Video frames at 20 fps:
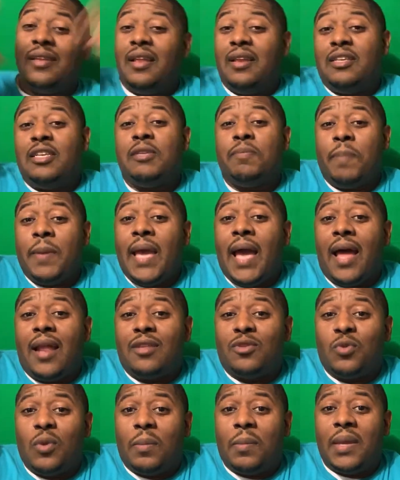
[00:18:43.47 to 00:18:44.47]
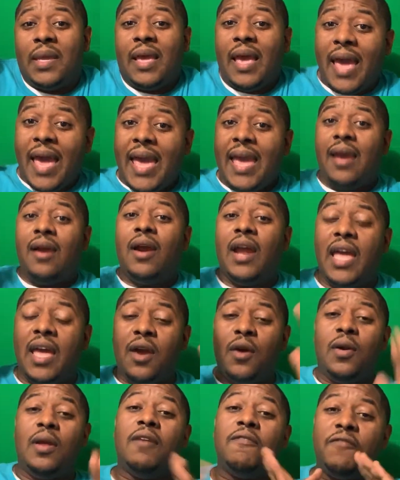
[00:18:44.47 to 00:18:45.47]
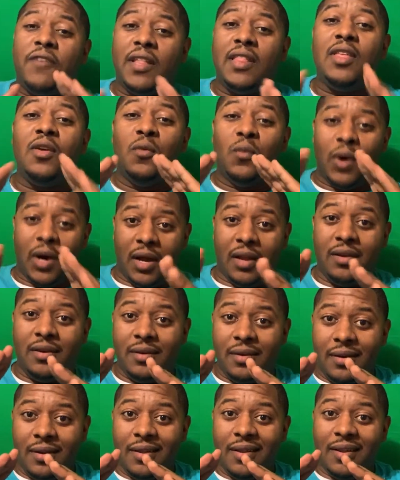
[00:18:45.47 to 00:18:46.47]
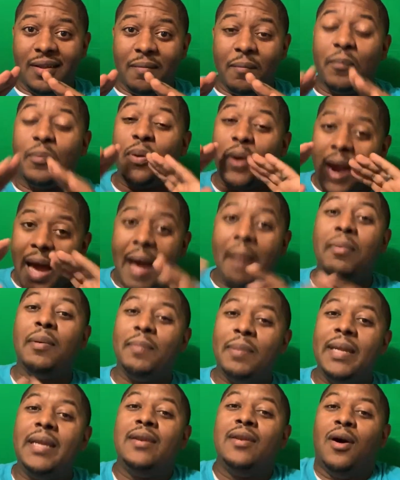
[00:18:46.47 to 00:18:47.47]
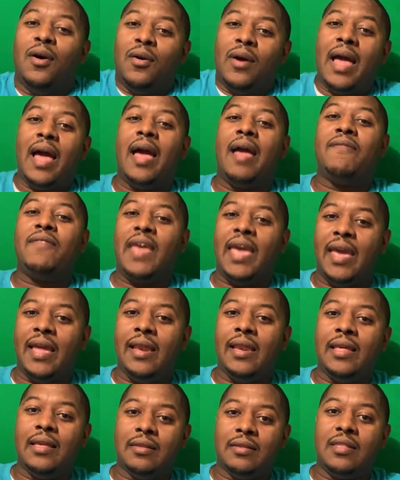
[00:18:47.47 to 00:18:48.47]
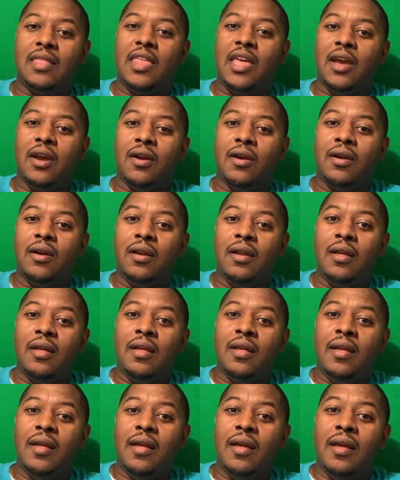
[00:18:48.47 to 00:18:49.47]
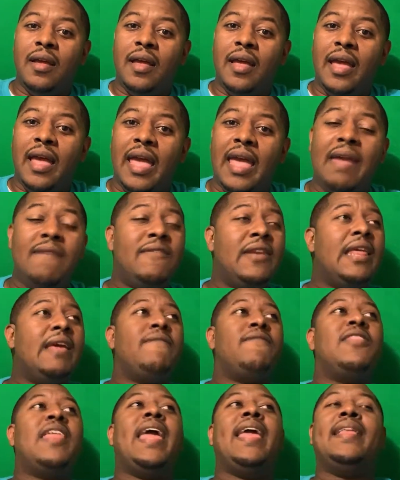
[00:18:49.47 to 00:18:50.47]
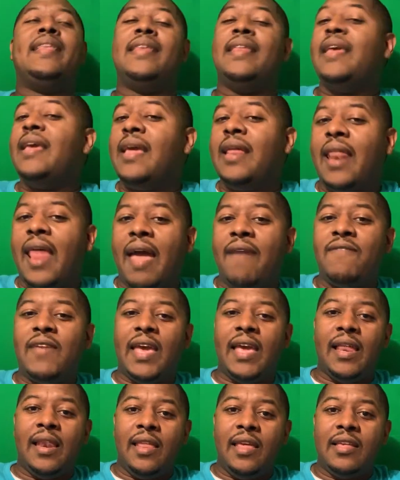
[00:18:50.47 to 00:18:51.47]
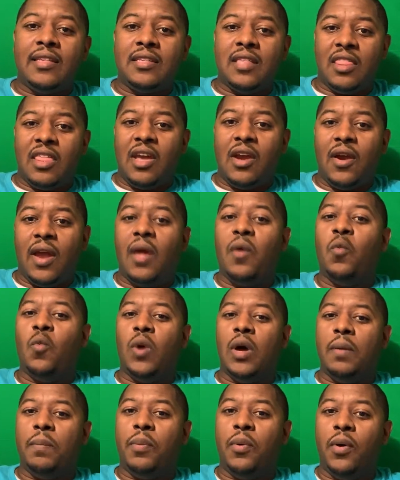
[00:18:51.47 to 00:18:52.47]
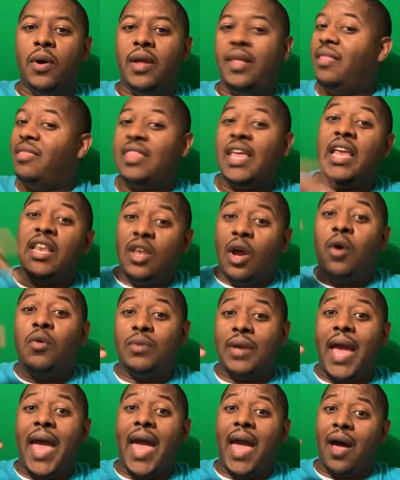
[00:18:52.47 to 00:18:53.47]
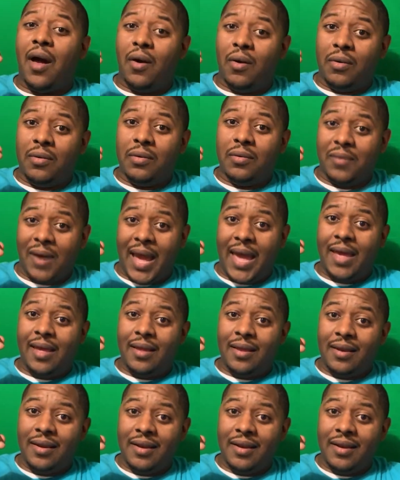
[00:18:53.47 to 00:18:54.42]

Just be honest with me. Area 51 probably don't have aliens there. Even if they did have aliens there at one point, they don't now, right?